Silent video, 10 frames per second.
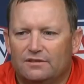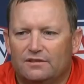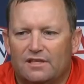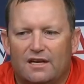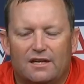
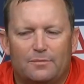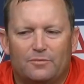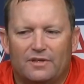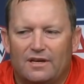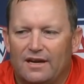Good
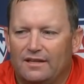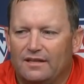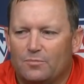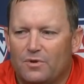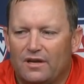time. We had a highly
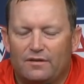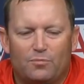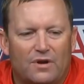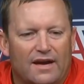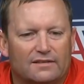
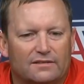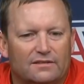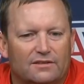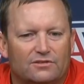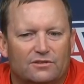competitive
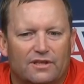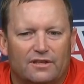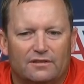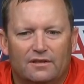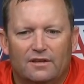practice
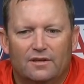yesterday.